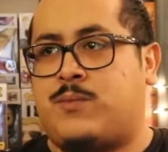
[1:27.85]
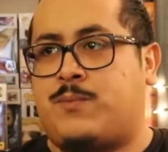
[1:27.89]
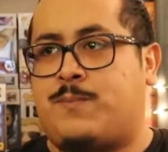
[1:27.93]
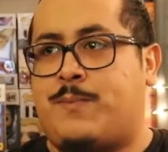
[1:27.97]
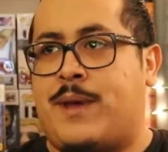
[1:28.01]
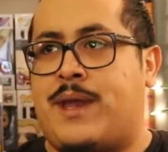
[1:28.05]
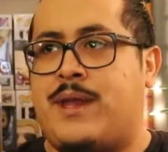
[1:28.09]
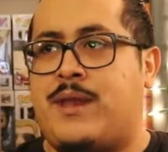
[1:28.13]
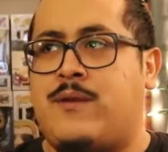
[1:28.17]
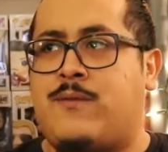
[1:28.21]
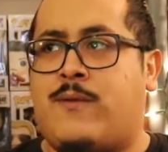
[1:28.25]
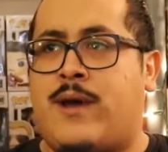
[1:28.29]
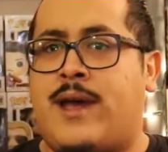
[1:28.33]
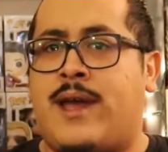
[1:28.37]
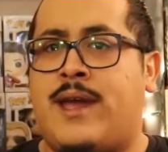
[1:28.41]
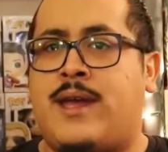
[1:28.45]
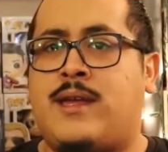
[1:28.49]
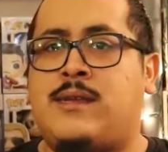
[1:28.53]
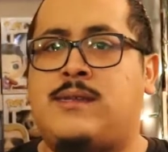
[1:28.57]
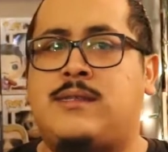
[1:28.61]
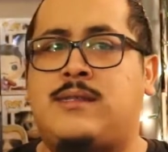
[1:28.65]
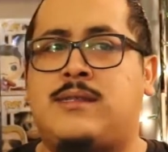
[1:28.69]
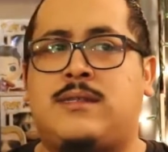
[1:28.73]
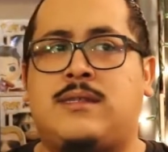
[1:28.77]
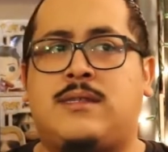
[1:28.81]

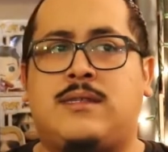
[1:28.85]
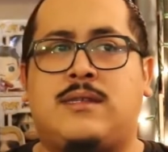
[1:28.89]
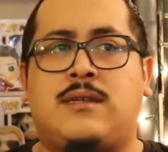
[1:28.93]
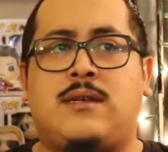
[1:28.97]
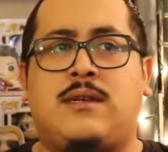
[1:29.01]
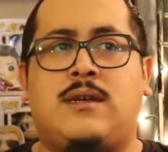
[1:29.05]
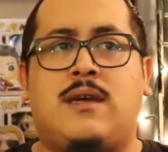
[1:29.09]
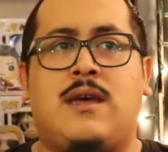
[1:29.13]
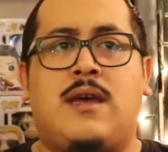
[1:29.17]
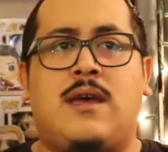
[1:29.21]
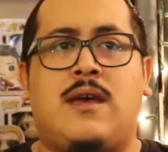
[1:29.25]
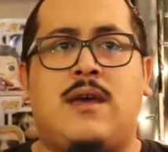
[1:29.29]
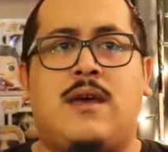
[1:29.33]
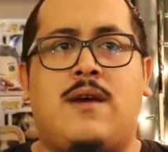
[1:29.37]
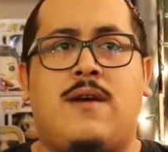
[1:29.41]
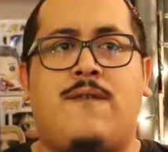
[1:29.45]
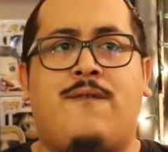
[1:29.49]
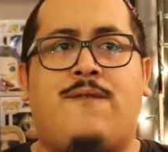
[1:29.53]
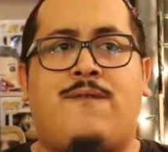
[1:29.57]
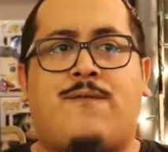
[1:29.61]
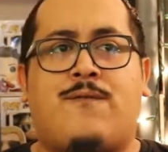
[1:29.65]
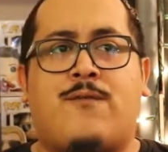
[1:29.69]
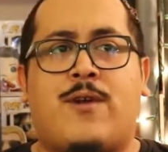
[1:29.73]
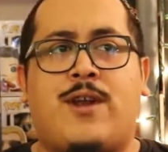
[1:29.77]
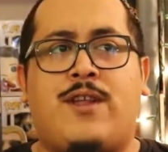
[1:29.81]
Pennywise
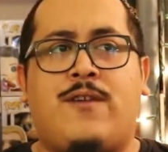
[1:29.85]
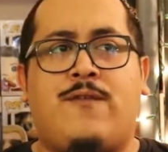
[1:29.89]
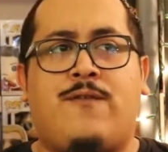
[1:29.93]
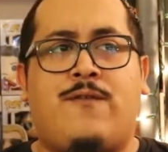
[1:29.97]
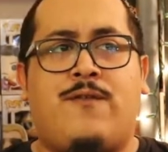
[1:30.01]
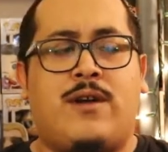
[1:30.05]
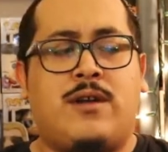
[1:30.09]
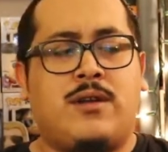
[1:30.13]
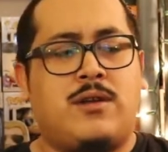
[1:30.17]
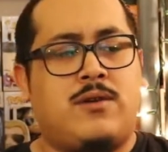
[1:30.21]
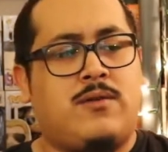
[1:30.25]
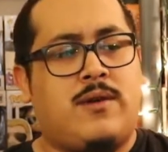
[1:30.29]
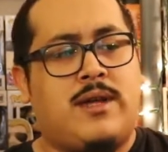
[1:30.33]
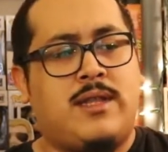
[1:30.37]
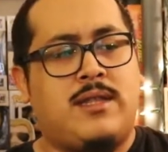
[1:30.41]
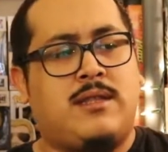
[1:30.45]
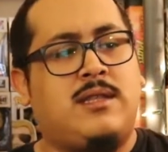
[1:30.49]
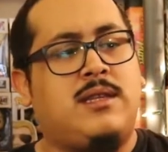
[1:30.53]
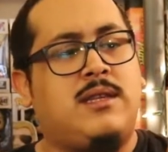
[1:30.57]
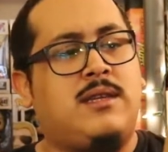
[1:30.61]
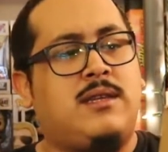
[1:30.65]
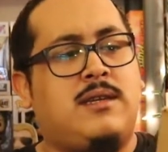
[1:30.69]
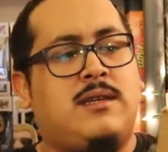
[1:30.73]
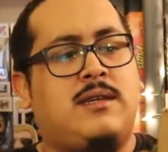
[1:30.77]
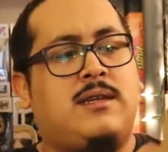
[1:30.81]
Freddy Funko, I
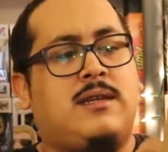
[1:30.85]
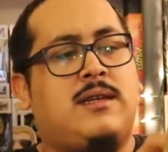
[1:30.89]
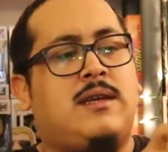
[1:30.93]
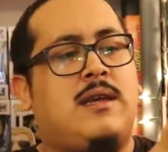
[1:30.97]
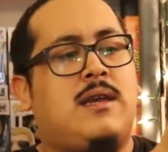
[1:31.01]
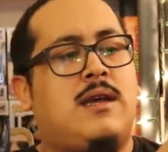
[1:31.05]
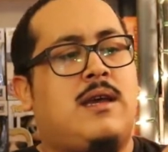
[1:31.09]
think.